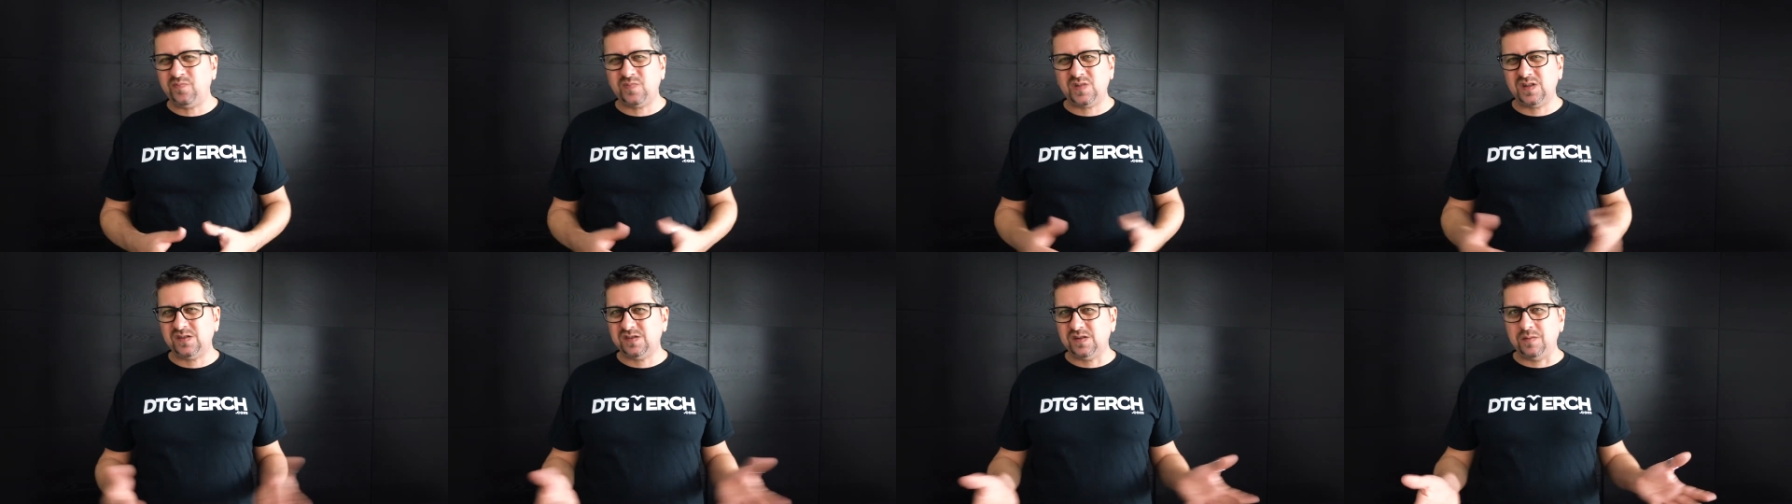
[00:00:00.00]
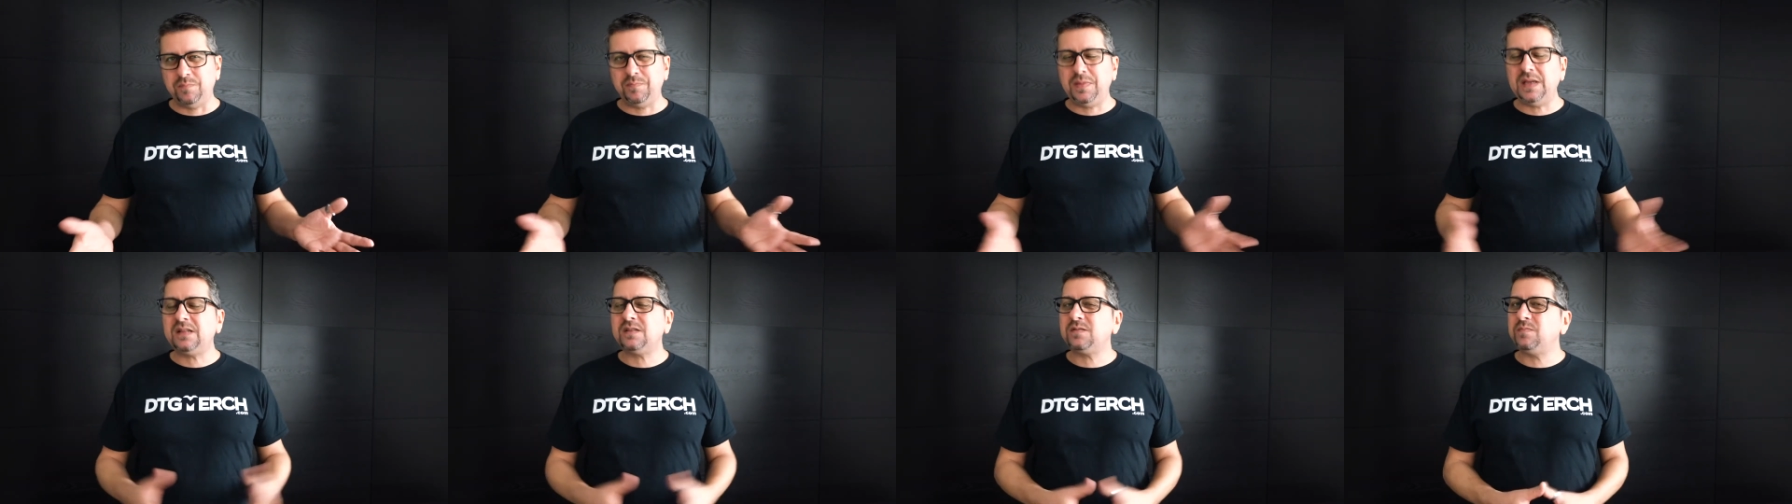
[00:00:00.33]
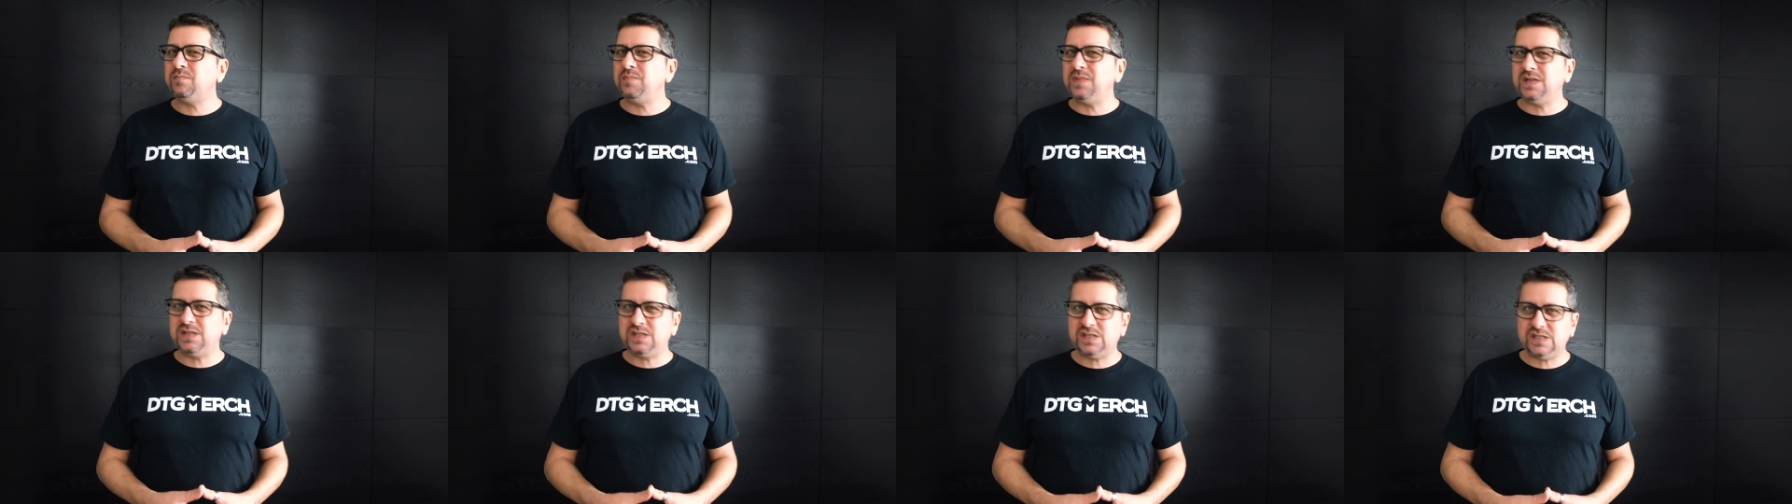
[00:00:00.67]
It's a bit
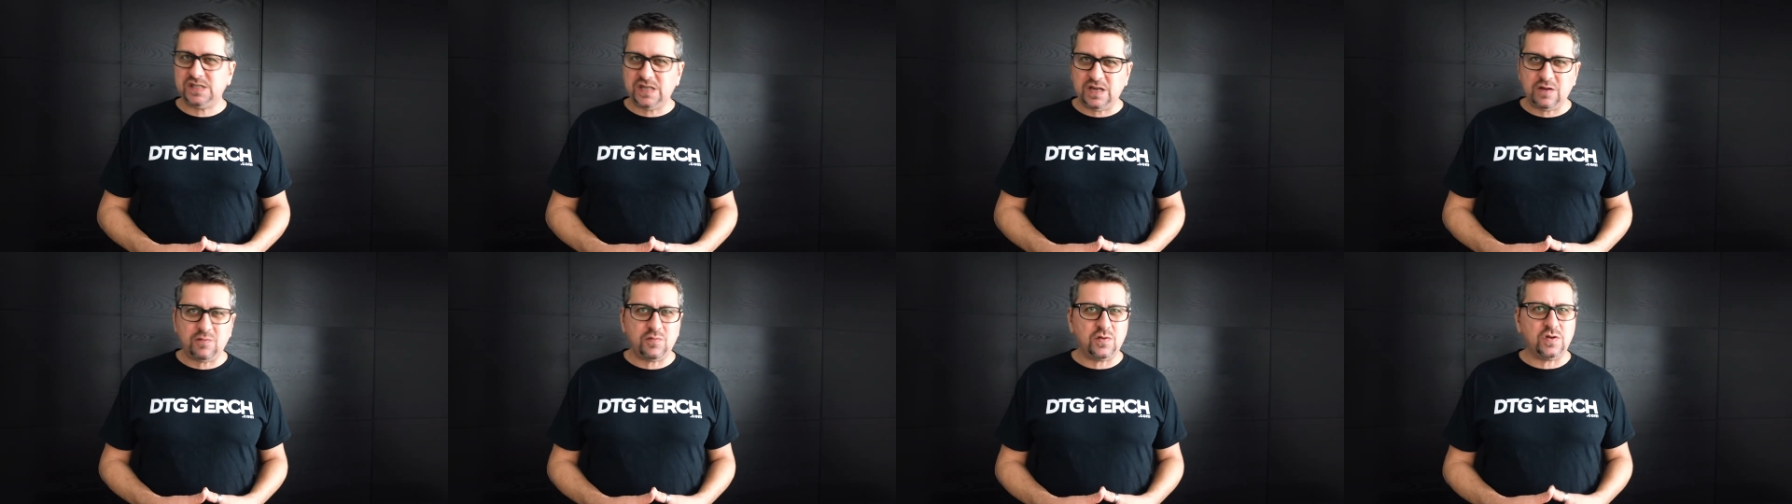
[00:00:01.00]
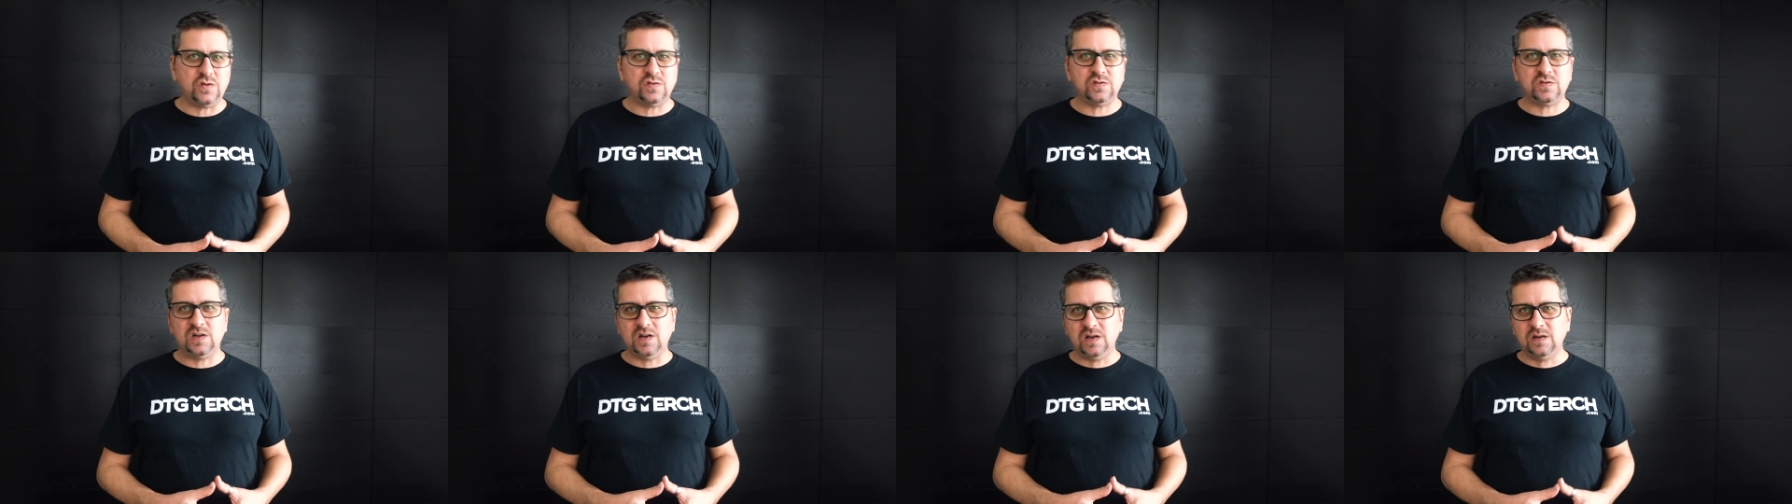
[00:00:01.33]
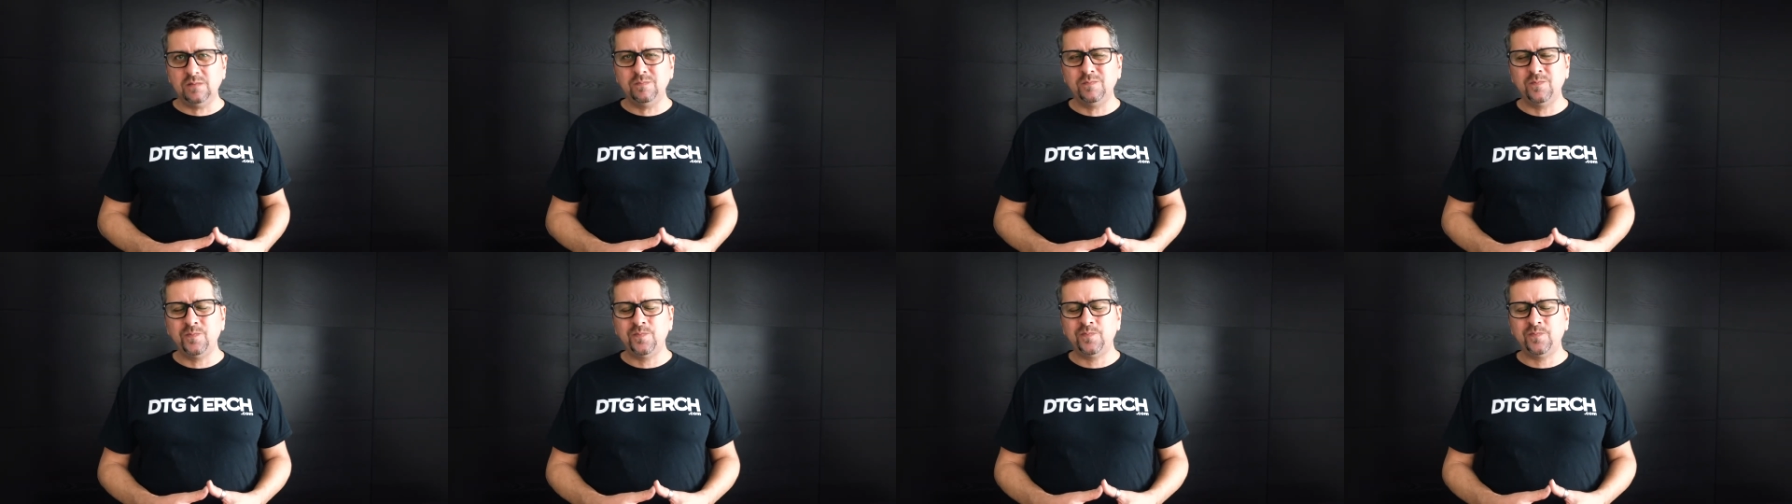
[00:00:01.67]
mysterious, huh?